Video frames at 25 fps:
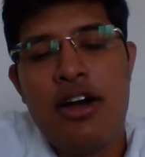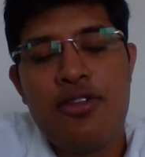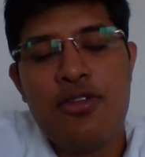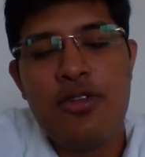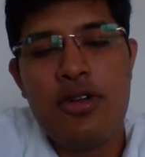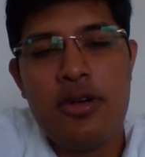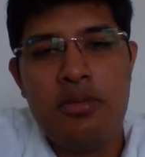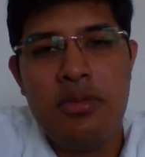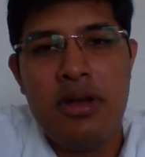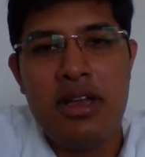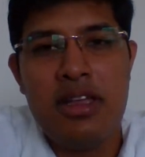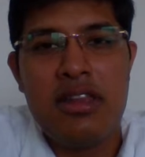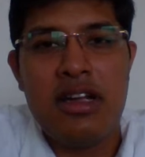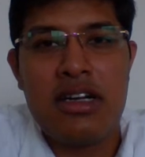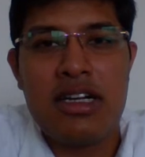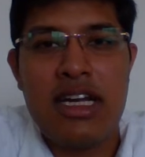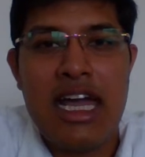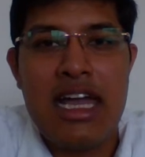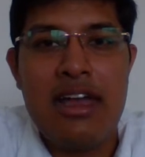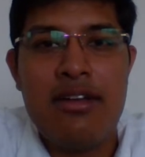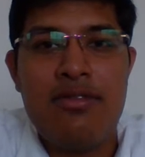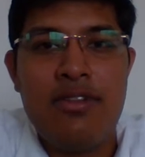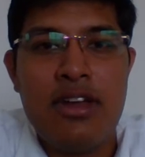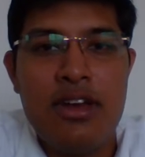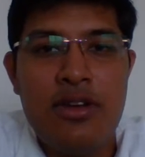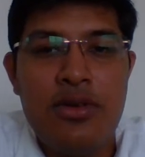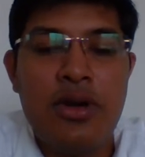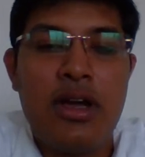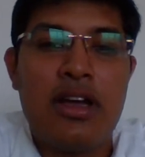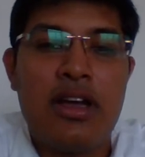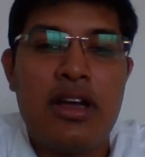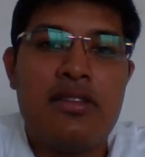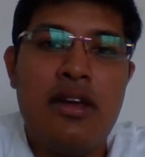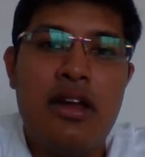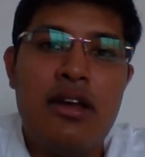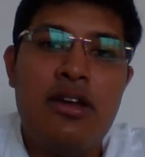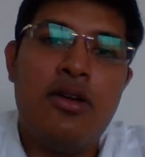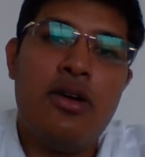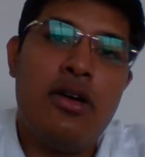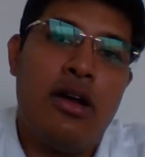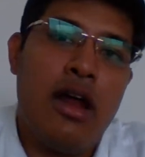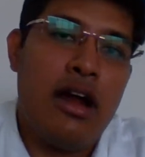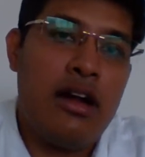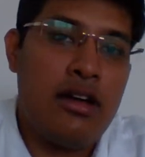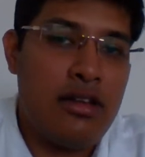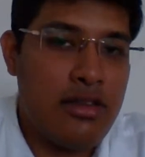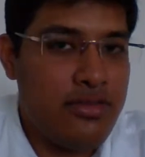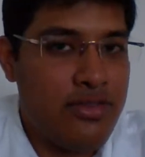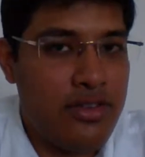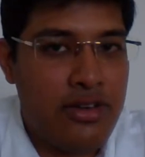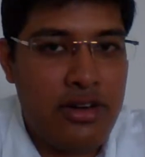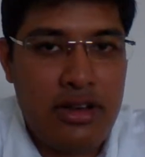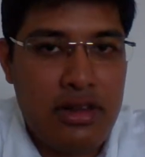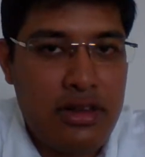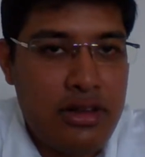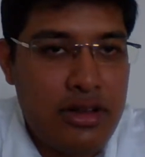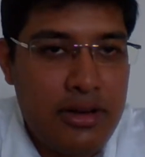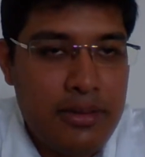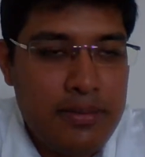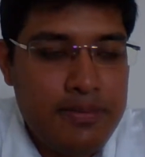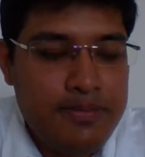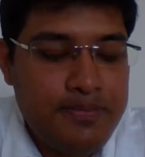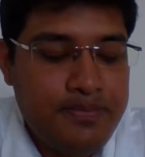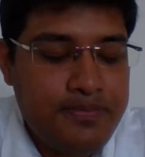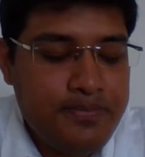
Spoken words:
would be the time when you extend your hours further.